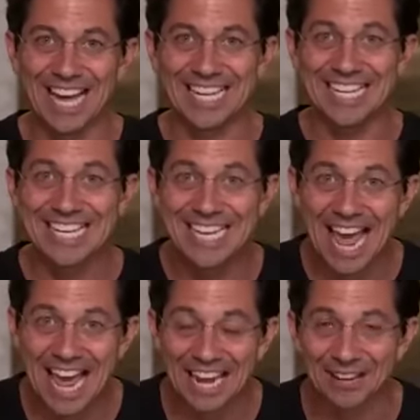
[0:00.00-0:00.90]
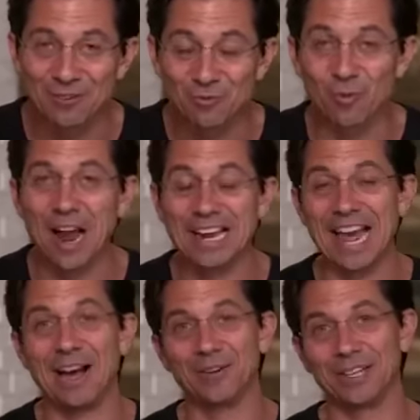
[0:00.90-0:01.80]
a day right
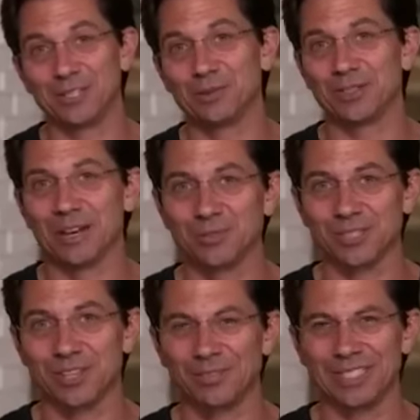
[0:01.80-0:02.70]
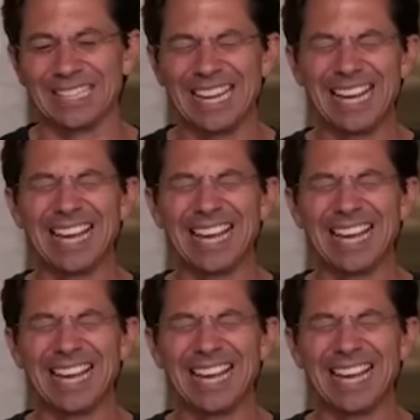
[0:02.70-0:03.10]
now in 2017?